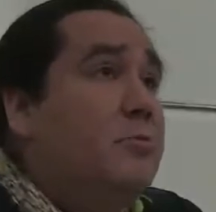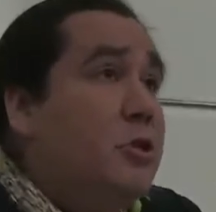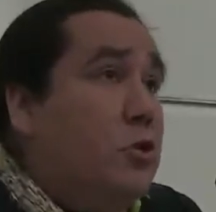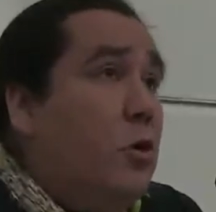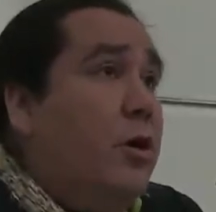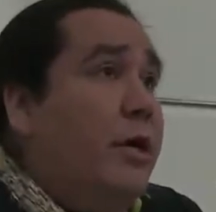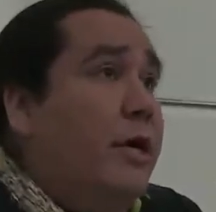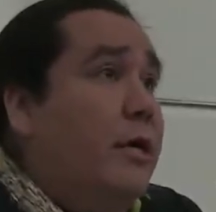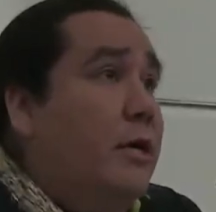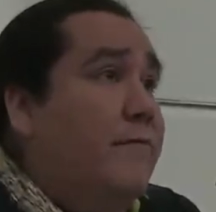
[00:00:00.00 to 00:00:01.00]
majority
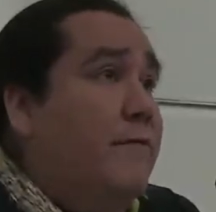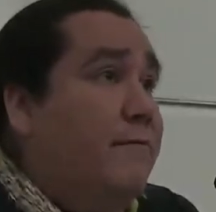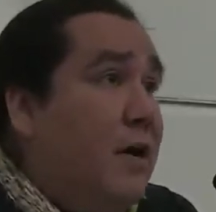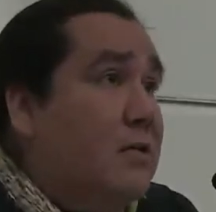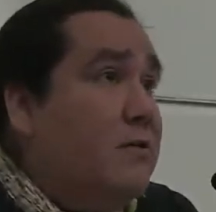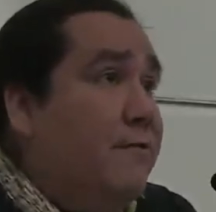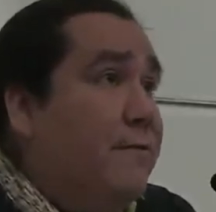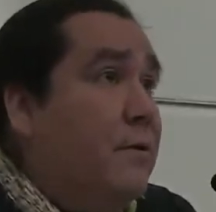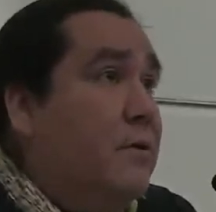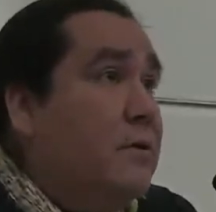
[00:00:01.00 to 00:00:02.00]
of the fossil
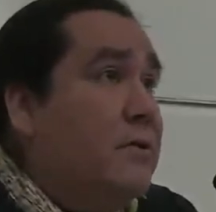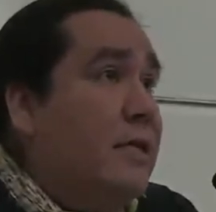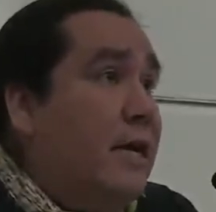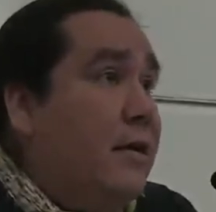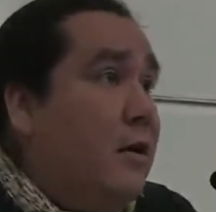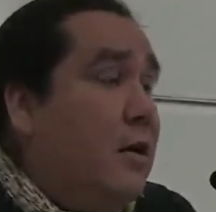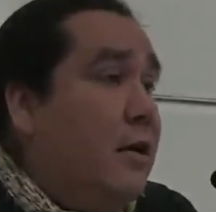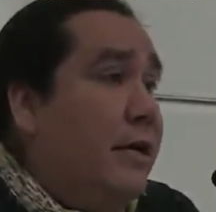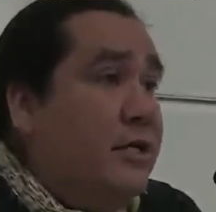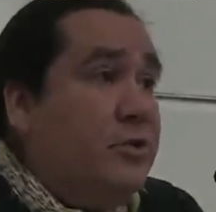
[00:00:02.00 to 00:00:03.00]
fuels that are
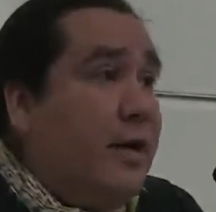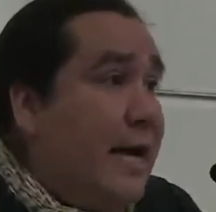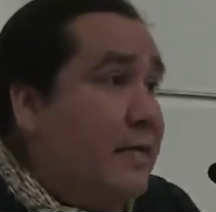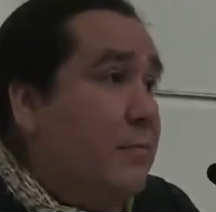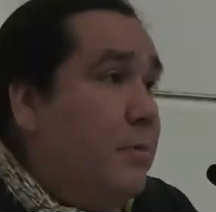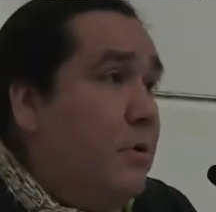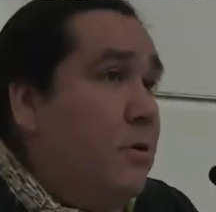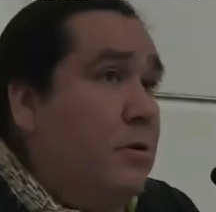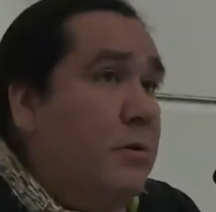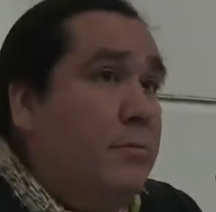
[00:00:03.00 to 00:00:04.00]

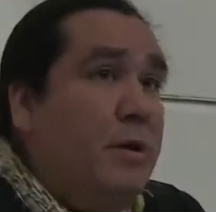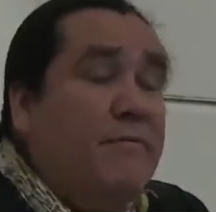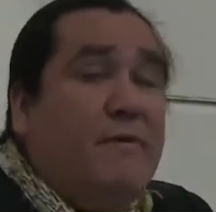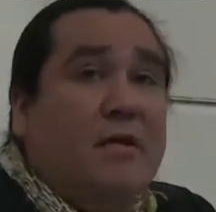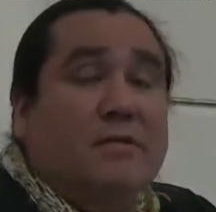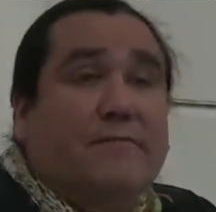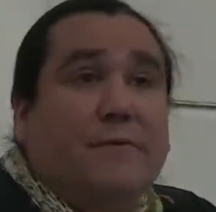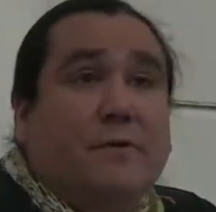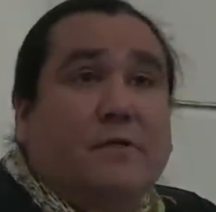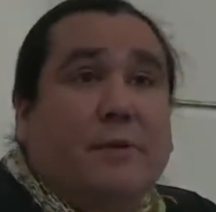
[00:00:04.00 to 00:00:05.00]
extractable. By fossil
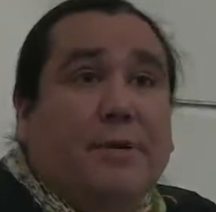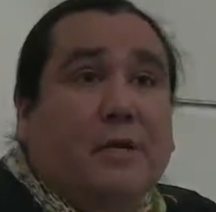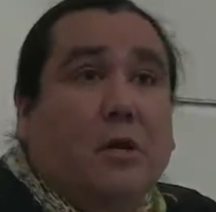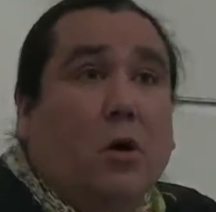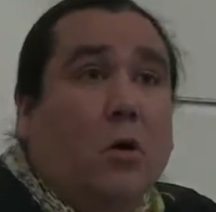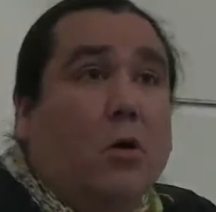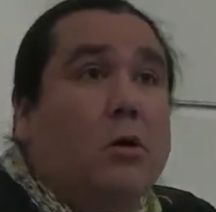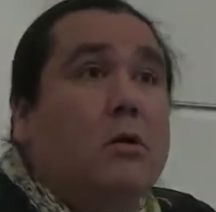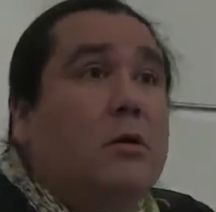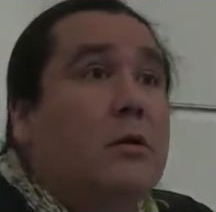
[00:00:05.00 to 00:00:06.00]
fuels, I mean
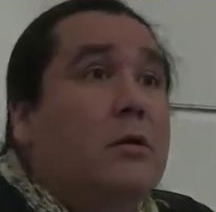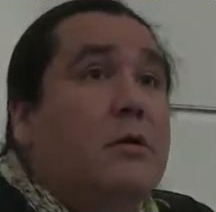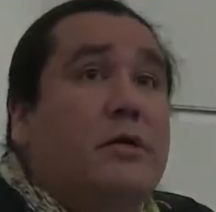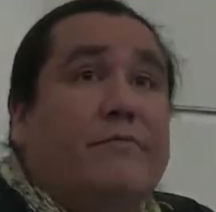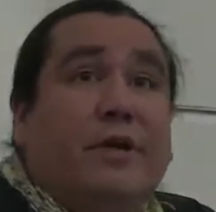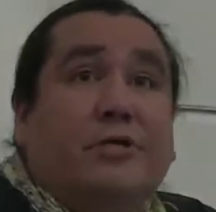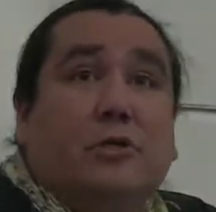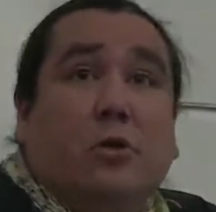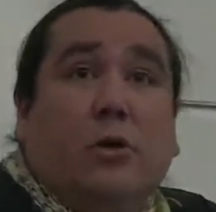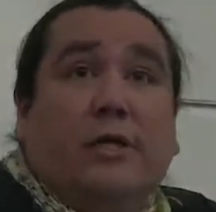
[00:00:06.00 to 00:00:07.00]
coal,
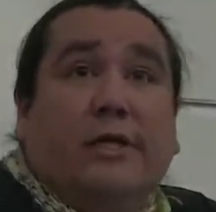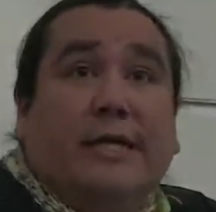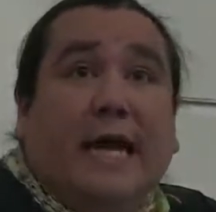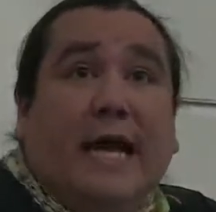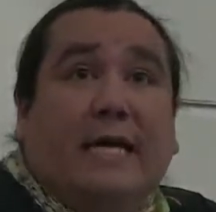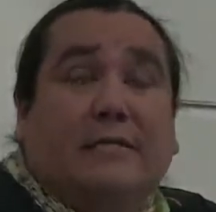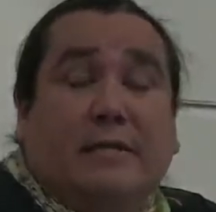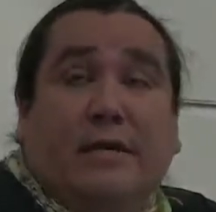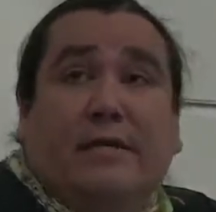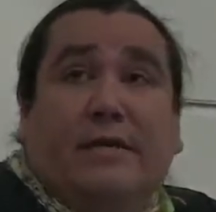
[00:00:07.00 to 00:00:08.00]
conventional oil and gas,
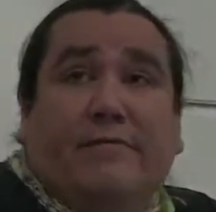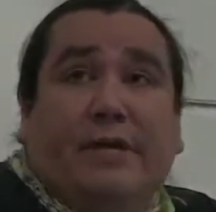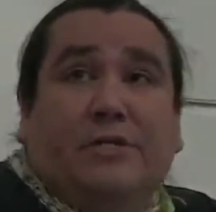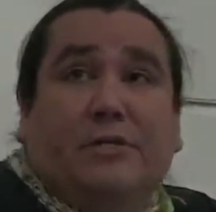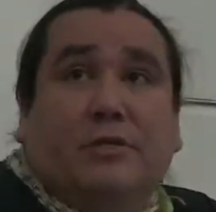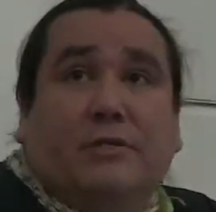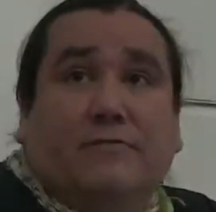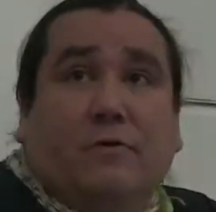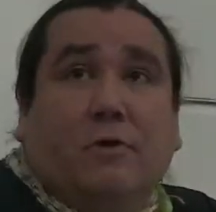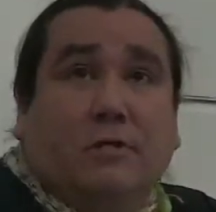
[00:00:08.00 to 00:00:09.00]
and unconventionals,
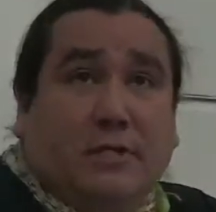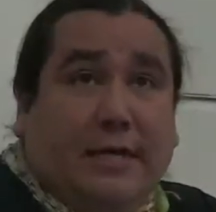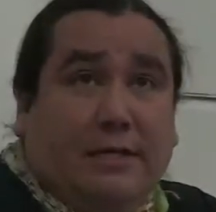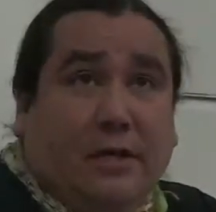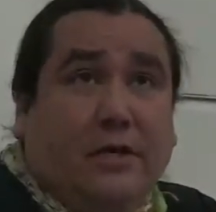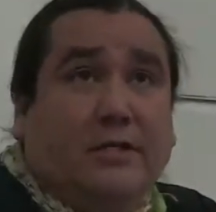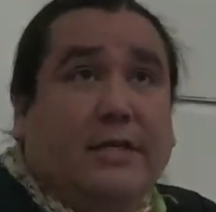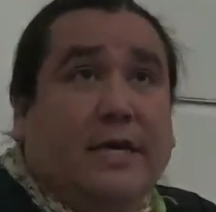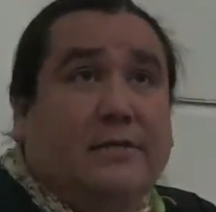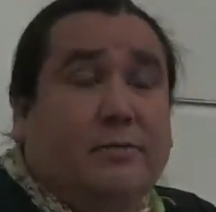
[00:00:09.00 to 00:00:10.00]
of course, like tar
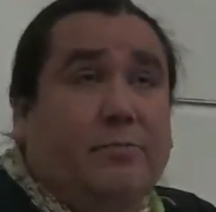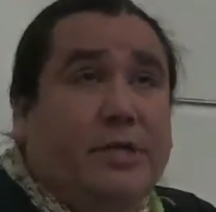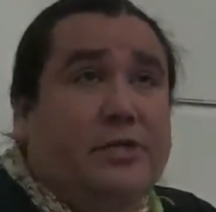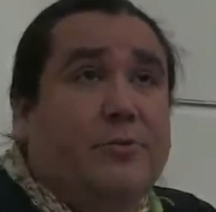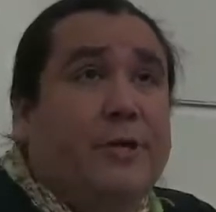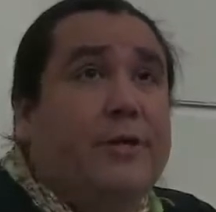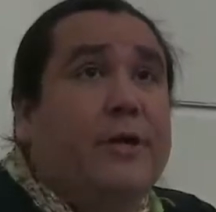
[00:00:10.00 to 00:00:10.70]
sands or bitumen,